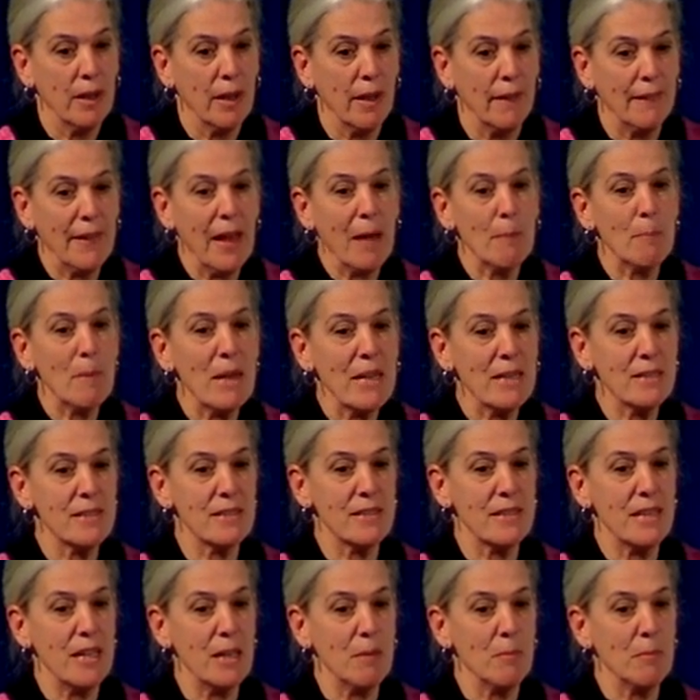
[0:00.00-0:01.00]
And that may
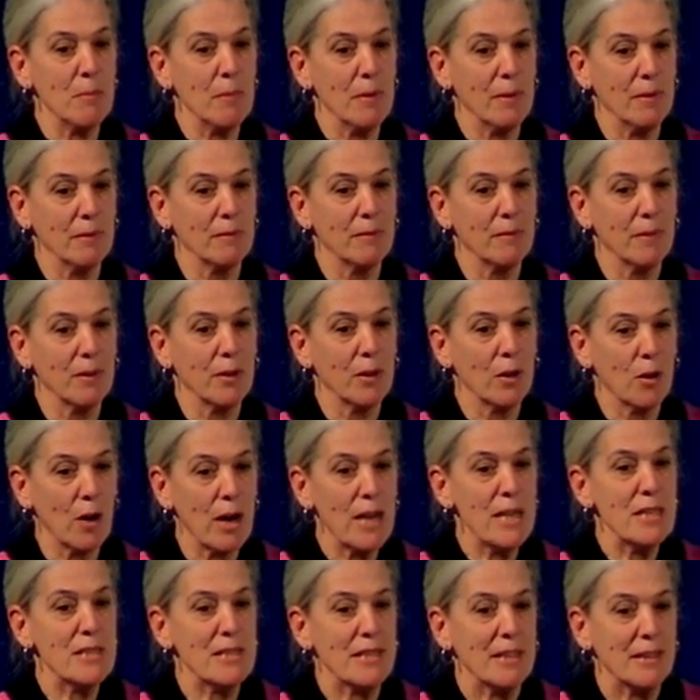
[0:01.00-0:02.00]
seem
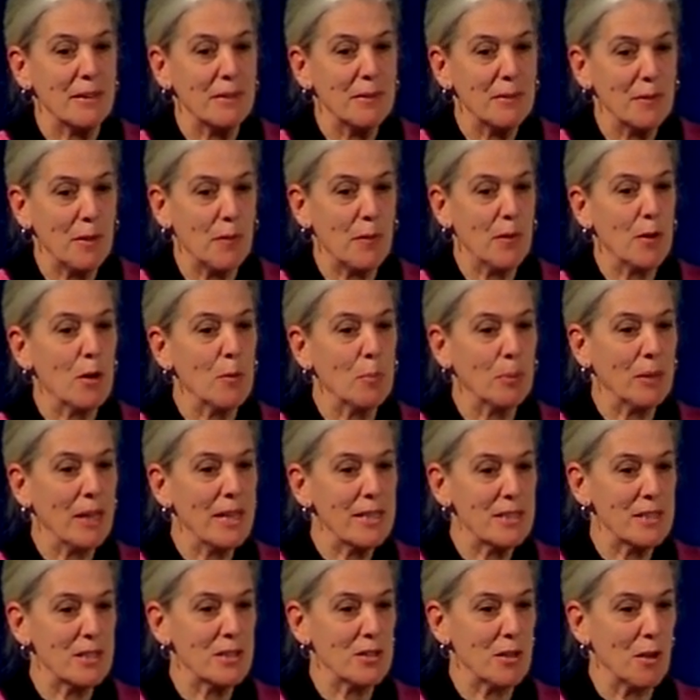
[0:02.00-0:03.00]
crazy that there are
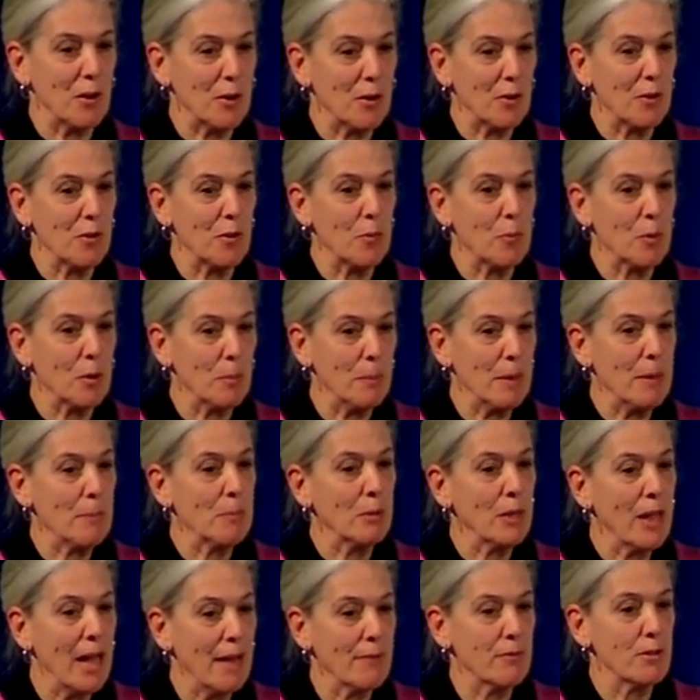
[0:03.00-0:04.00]
places on Earth where
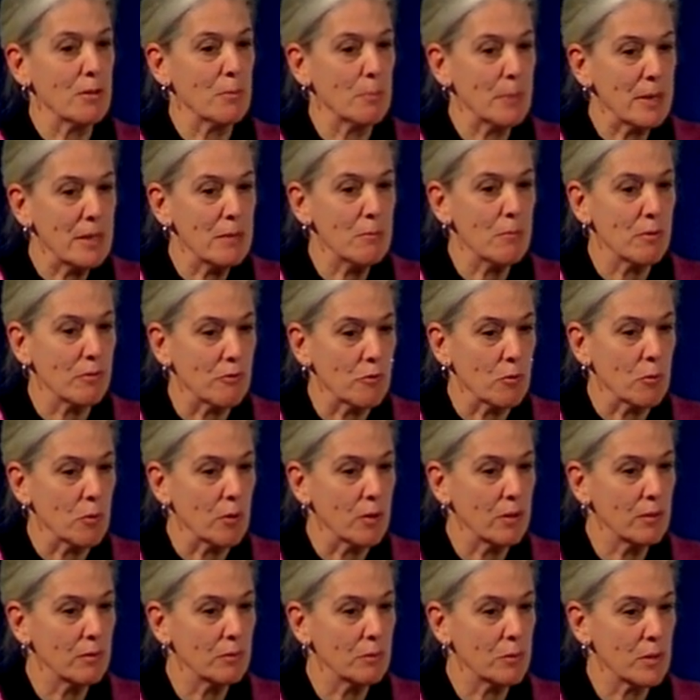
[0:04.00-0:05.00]
people haven't been
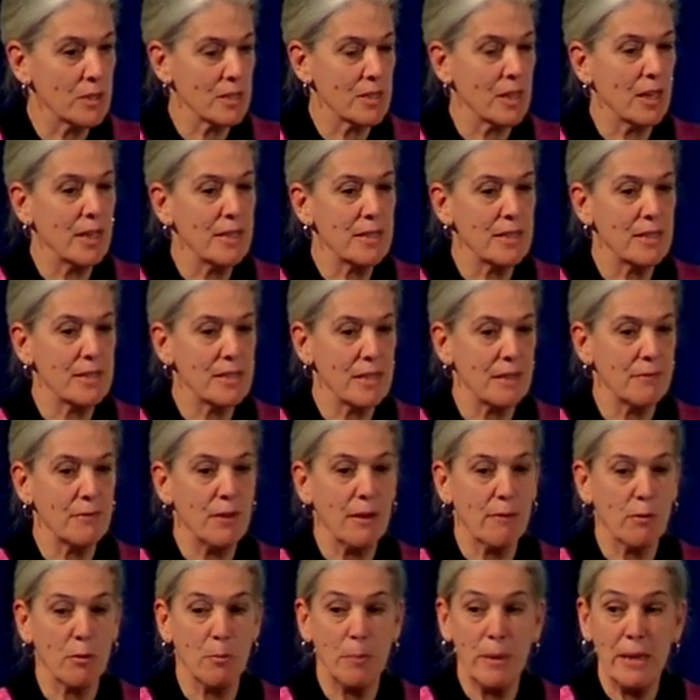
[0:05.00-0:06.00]
before, where scientists have
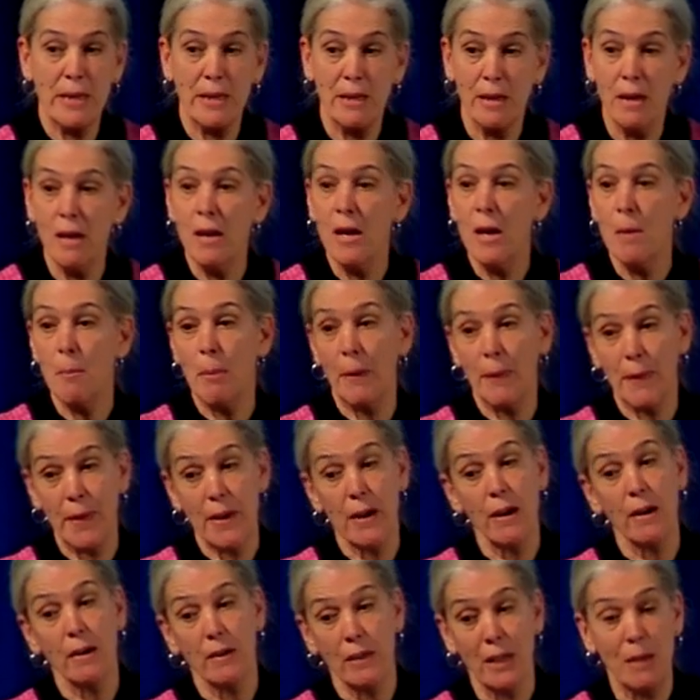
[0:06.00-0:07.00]
never been, but
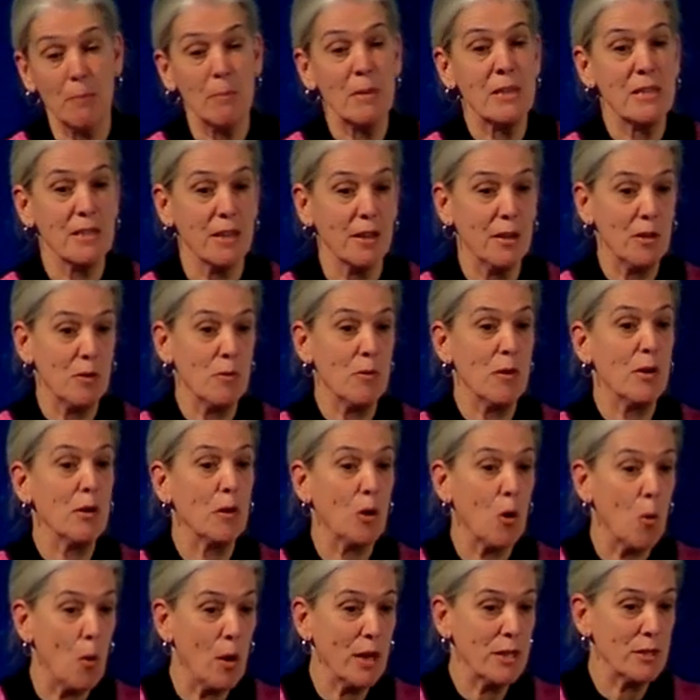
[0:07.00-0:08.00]
there, let me tell you, there are
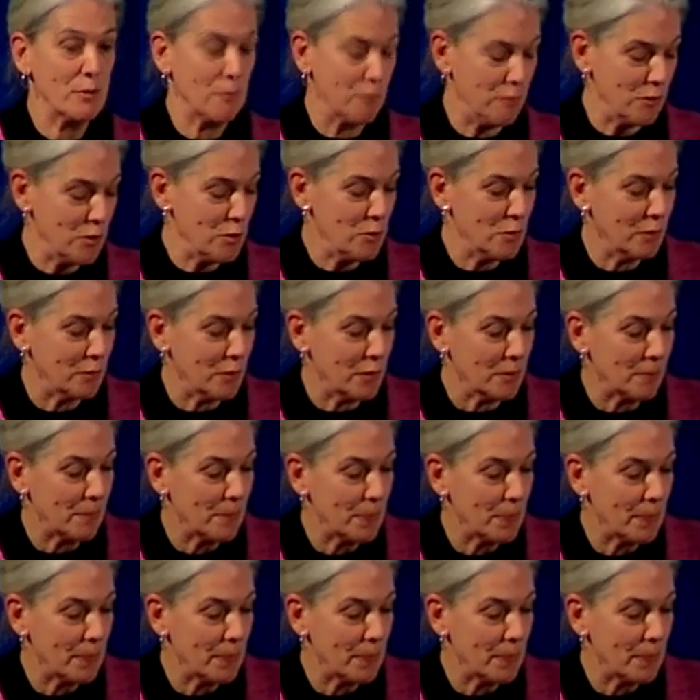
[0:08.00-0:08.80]
quite a few of them.